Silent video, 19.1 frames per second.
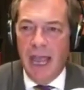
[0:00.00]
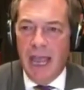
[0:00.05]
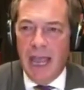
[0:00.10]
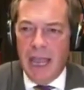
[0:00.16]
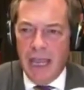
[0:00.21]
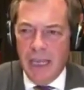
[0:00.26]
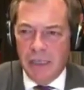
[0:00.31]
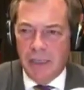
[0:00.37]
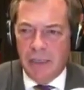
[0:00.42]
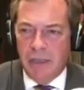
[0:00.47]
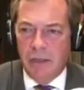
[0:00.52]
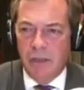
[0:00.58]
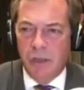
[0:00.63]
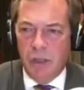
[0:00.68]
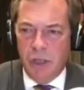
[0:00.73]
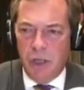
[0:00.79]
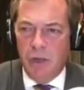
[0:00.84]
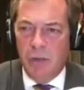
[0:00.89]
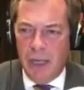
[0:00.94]
"Isn't
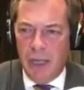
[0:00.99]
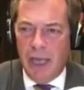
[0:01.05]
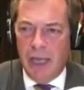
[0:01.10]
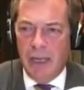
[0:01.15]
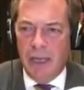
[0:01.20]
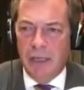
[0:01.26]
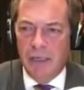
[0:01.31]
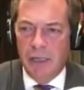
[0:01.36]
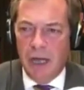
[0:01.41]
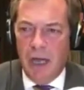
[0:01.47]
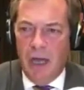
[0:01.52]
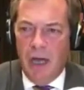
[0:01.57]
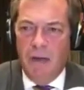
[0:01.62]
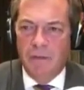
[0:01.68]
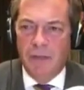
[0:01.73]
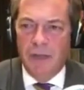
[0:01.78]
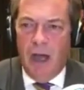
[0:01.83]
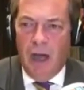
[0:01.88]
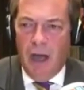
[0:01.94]
2 years
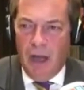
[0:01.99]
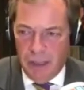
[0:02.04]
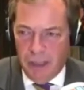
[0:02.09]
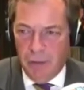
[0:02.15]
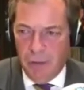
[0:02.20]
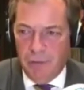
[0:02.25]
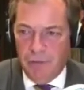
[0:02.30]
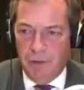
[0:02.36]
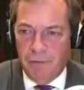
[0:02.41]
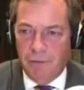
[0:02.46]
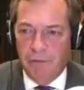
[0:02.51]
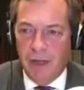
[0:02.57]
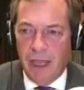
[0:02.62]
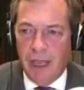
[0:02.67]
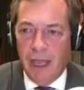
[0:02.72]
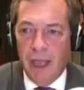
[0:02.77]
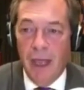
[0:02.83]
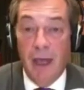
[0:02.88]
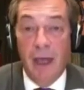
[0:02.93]
after Article
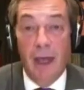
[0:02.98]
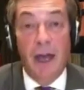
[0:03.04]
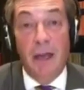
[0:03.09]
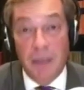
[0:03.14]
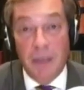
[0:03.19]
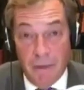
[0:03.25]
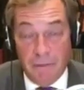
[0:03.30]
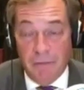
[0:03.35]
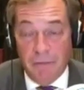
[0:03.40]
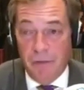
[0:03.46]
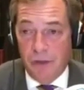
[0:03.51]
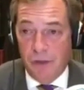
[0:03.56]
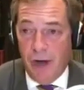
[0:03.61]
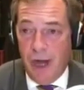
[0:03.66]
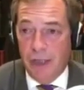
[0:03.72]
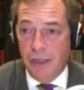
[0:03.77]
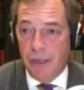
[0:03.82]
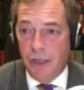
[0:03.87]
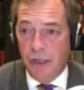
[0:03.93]
50 enough of a
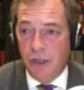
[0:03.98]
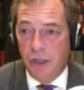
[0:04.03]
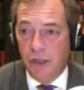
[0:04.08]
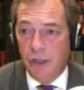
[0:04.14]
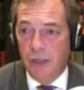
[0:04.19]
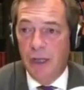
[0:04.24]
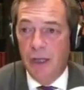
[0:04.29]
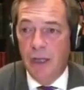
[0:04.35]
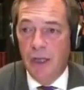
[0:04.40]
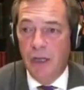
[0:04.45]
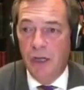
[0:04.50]
transition?